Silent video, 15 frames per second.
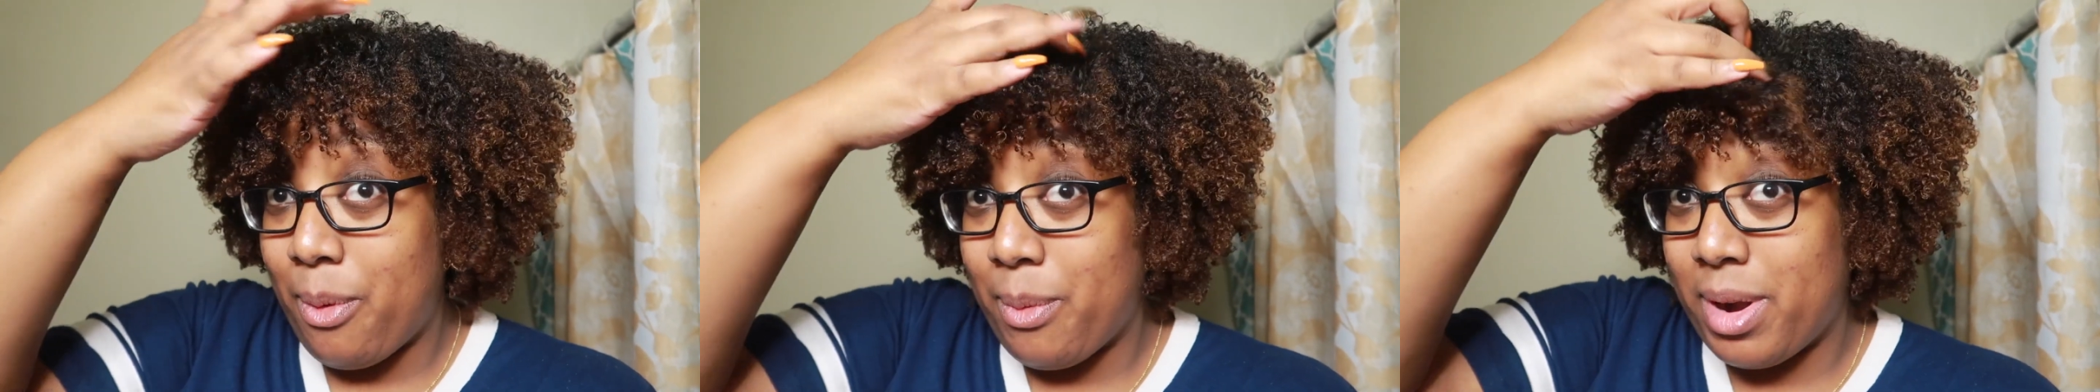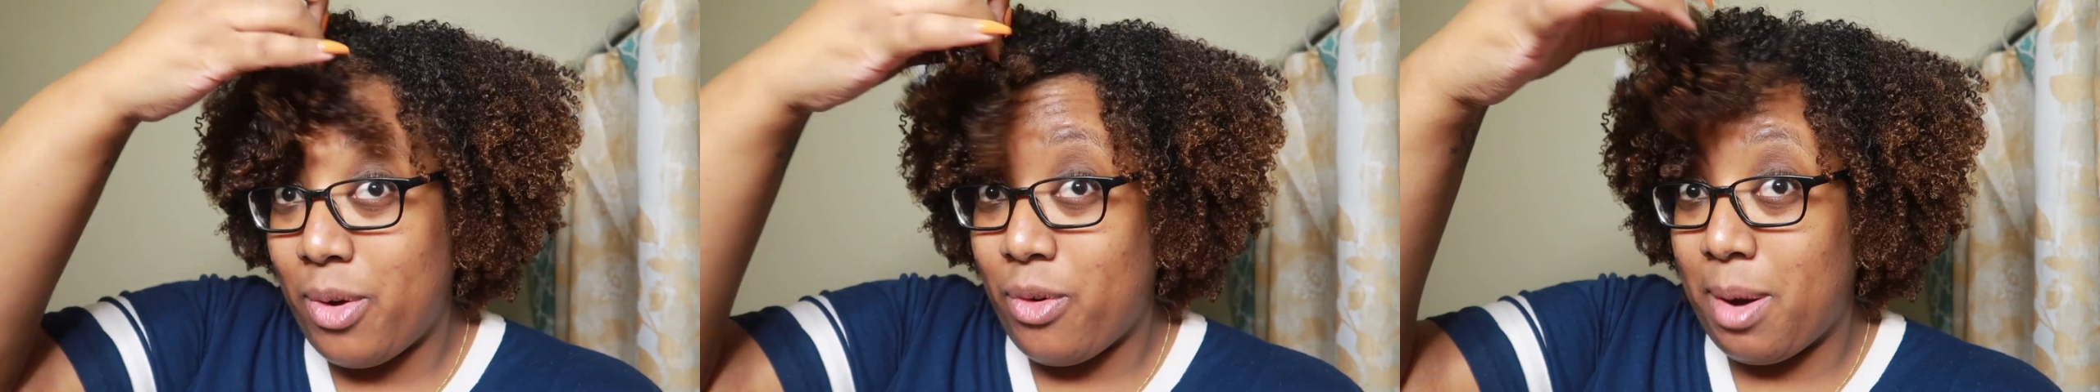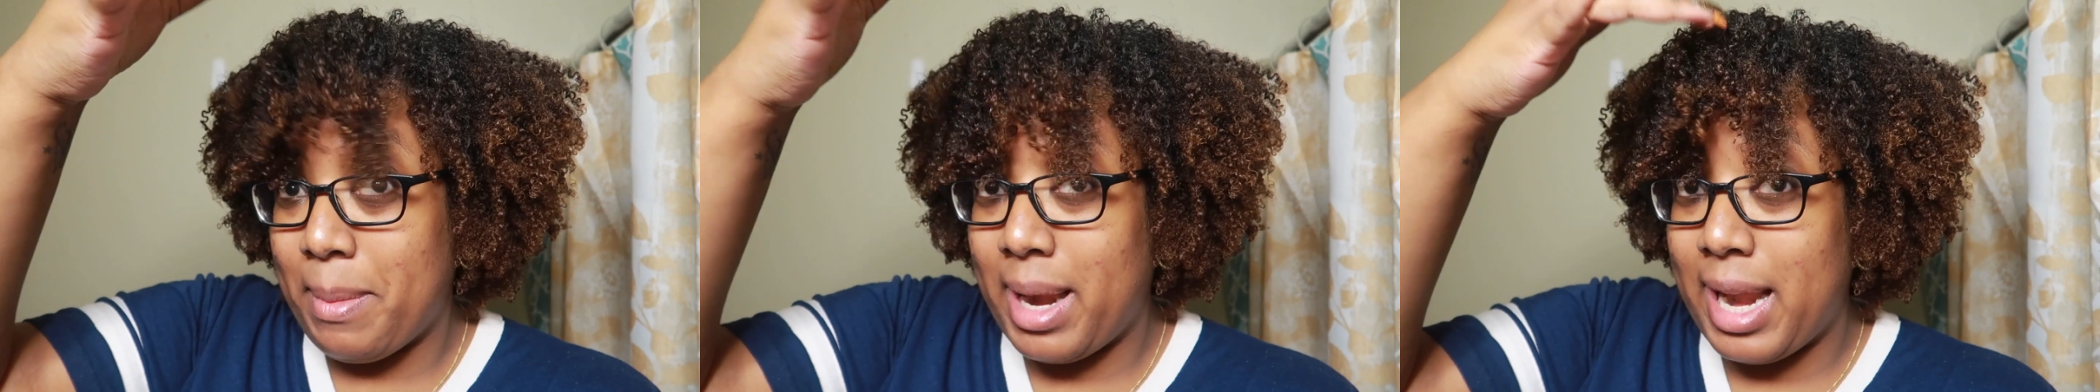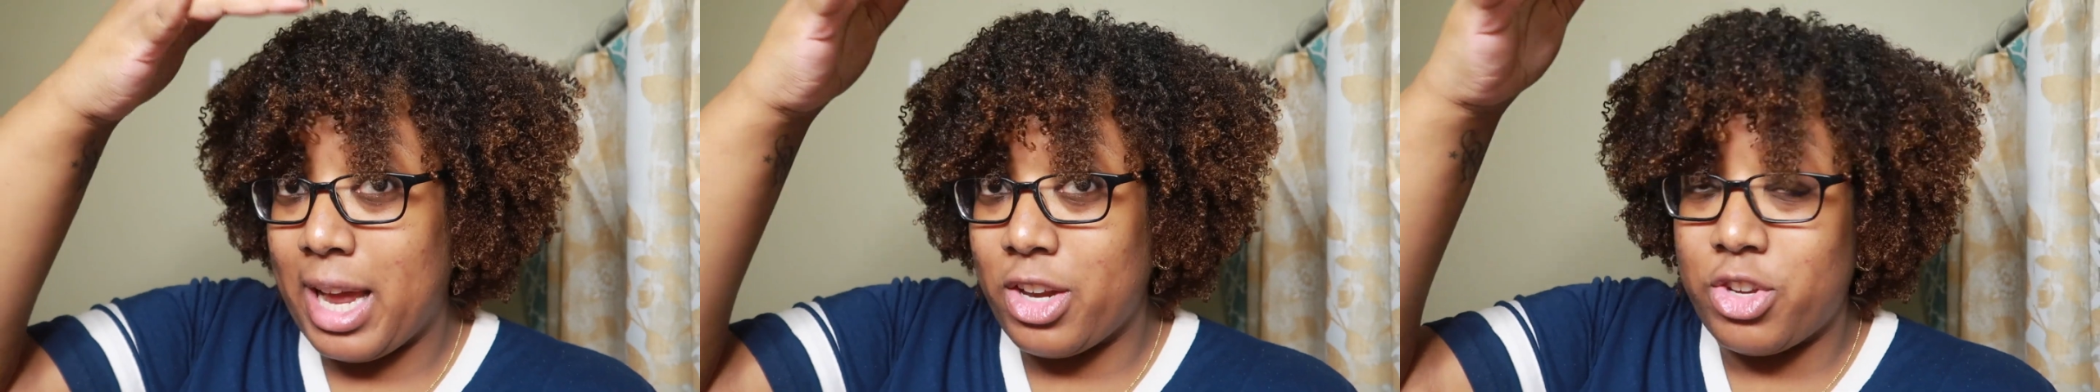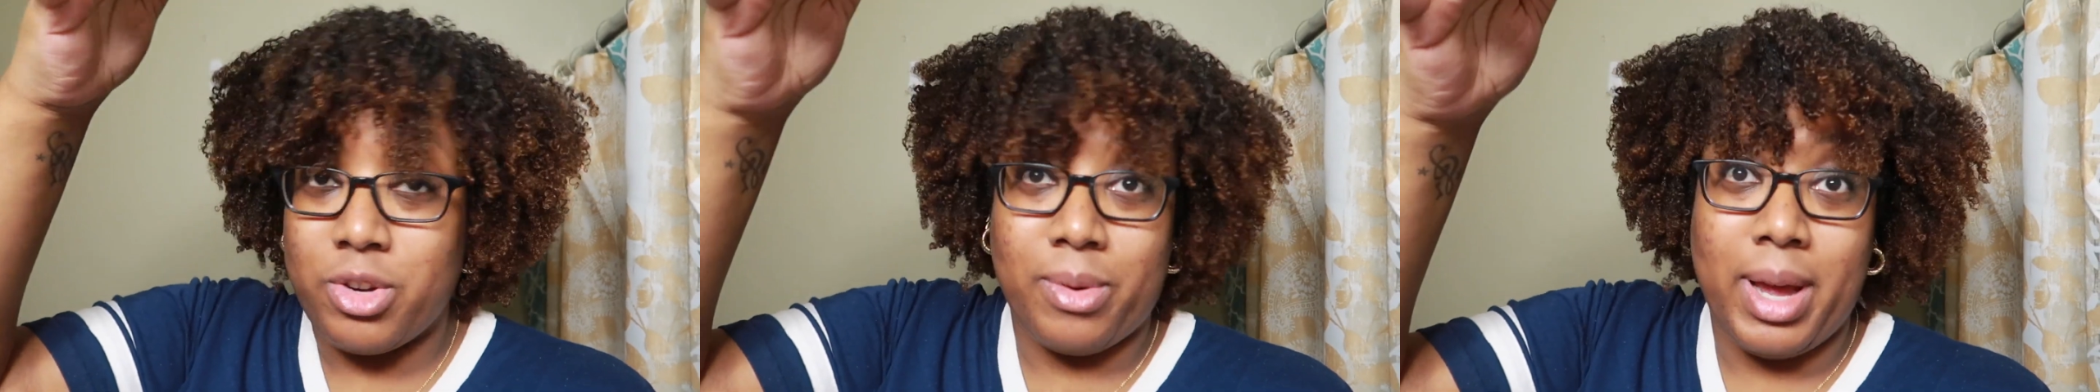want to wear my
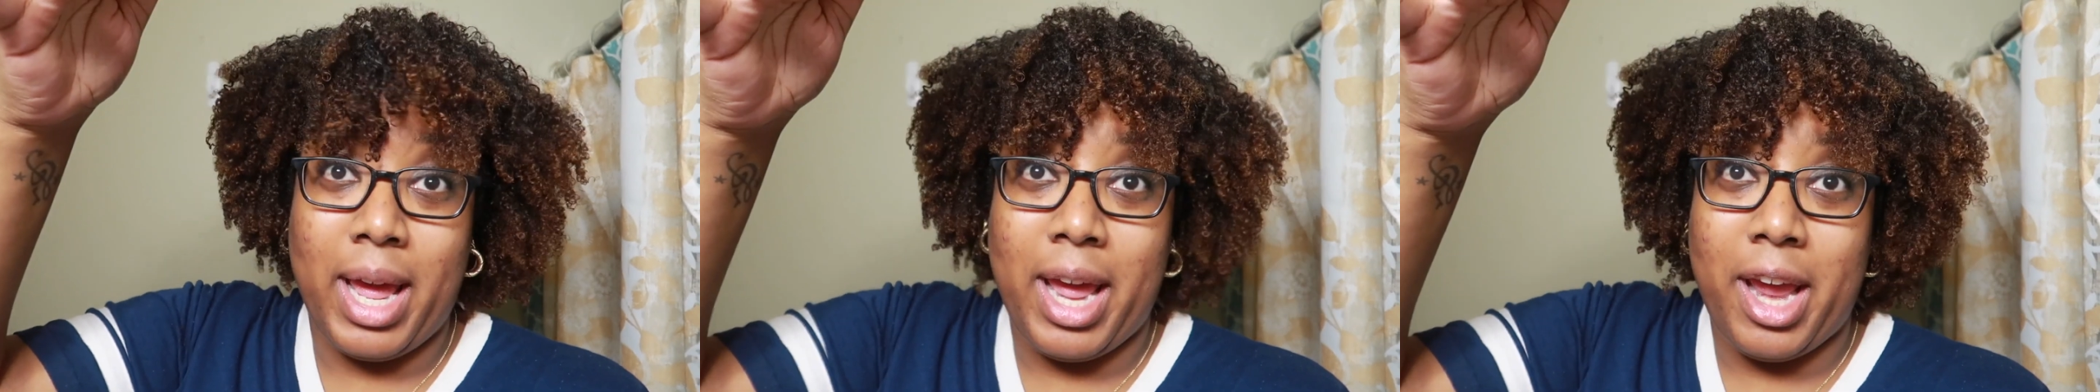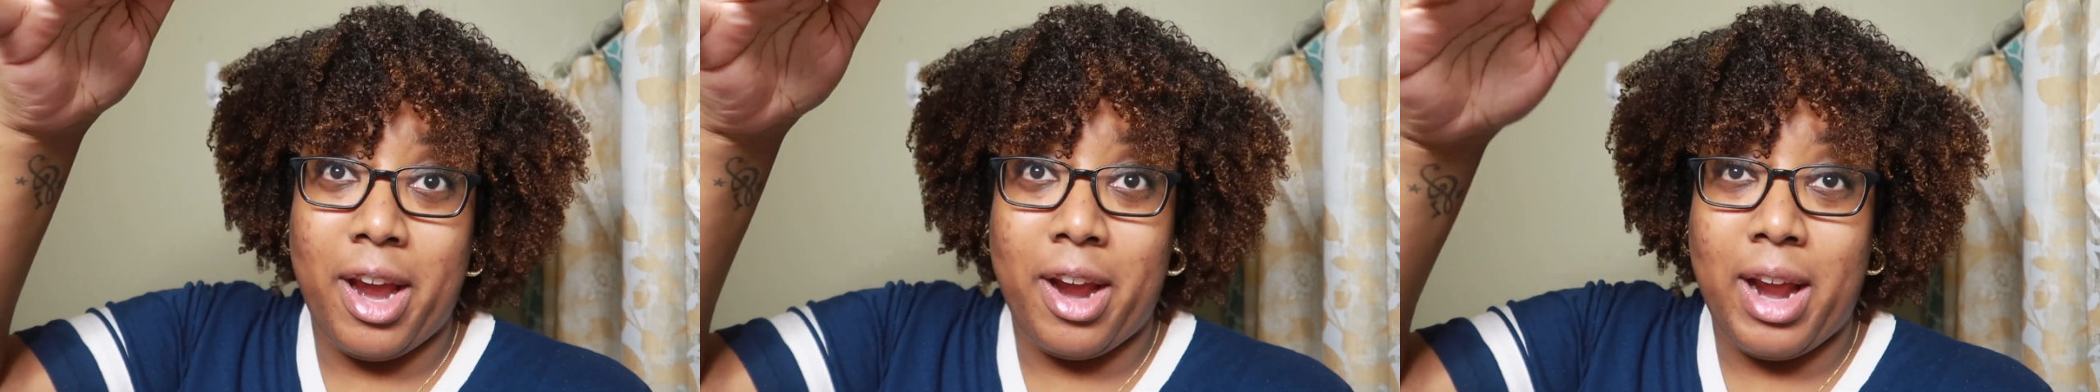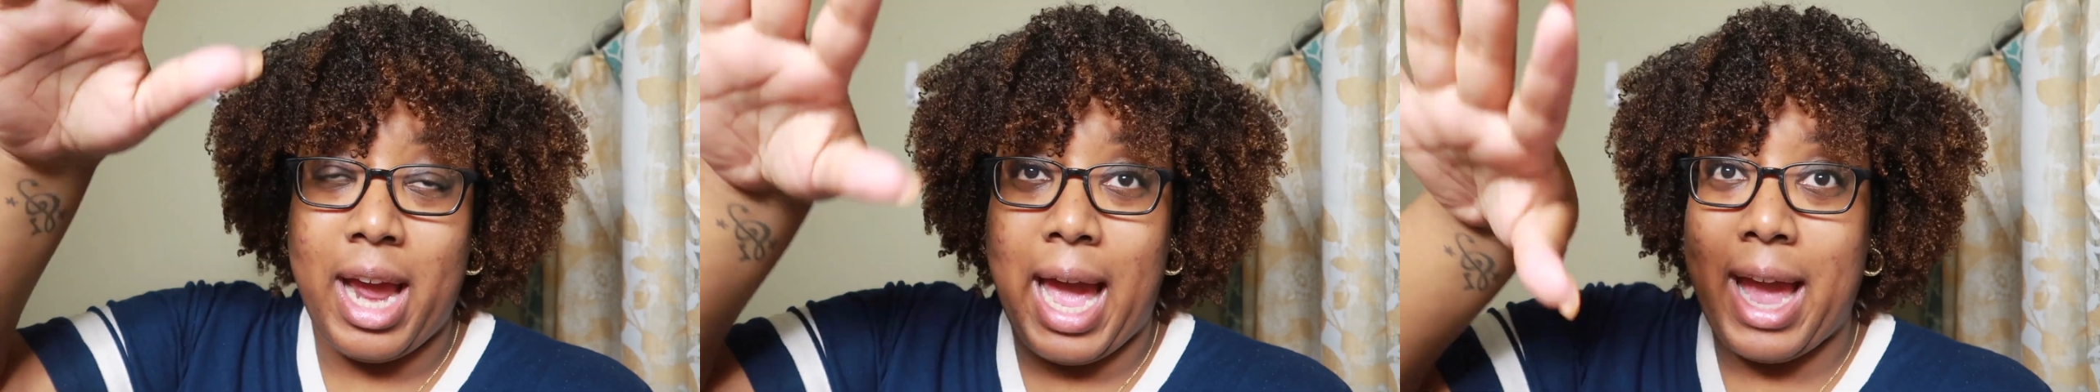natural hair,